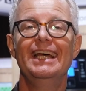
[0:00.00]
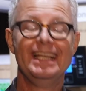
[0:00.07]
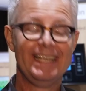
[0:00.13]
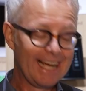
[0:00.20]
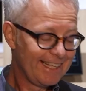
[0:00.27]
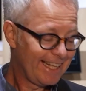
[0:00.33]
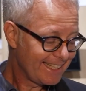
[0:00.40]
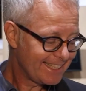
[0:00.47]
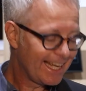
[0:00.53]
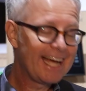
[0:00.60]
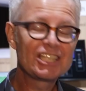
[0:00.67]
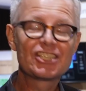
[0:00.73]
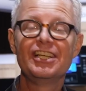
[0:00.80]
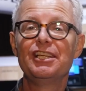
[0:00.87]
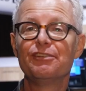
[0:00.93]
Yeah, that's
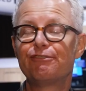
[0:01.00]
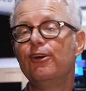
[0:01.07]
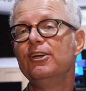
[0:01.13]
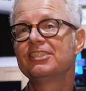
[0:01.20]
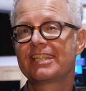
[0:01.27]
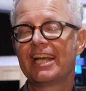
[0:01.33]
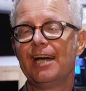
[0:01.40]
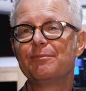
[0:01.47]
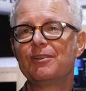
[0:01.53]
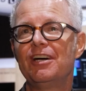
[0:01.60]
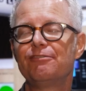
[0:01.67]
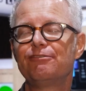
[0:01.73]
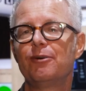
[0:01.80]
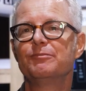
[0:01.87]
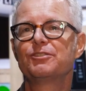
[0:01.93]
actually the first
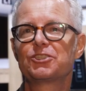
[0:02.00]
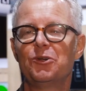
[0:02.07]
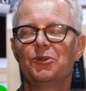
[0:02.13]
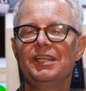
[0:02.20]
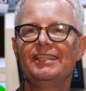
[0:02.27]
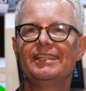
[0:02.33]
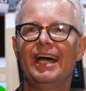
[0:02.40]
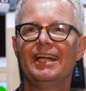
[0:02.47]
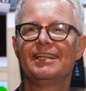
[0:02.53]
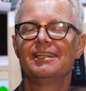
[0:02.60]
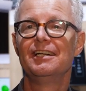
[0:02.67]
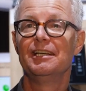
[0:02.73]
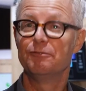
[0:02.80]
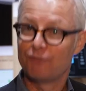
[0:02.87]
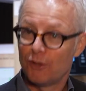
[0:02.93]
camera from Sony,
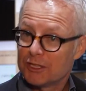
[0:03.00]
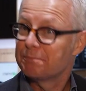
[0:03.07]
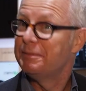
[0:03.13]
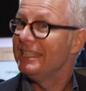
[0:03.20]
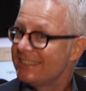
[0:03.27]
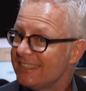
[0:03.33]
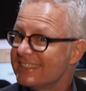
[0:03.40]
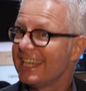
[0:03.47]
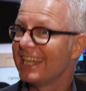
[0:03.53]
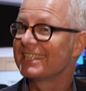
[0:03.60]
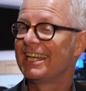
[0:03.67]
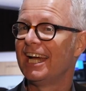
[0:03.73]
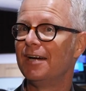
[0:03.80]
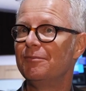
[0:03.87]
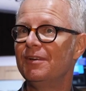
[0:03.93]
first PTZ
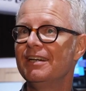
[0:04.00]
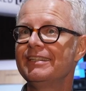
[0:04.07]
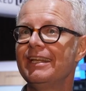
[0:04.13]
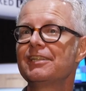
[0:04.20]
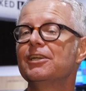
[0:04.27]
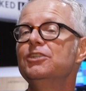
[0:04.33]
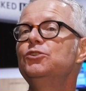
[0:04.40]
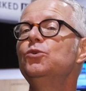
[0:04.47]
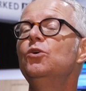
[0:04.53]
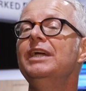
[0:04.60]
camera that can do